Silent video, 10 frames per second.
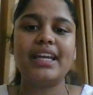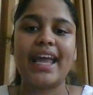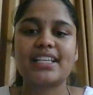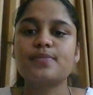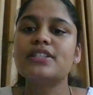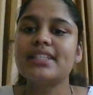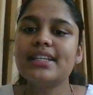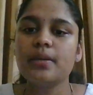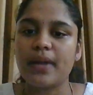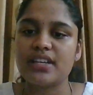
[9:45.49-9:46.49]

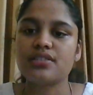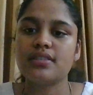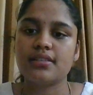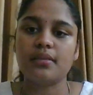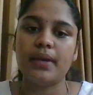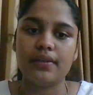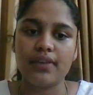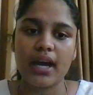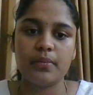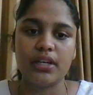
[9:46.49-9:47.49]
explicitly mention the term
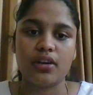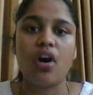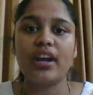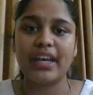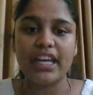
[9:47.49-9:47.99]
environment or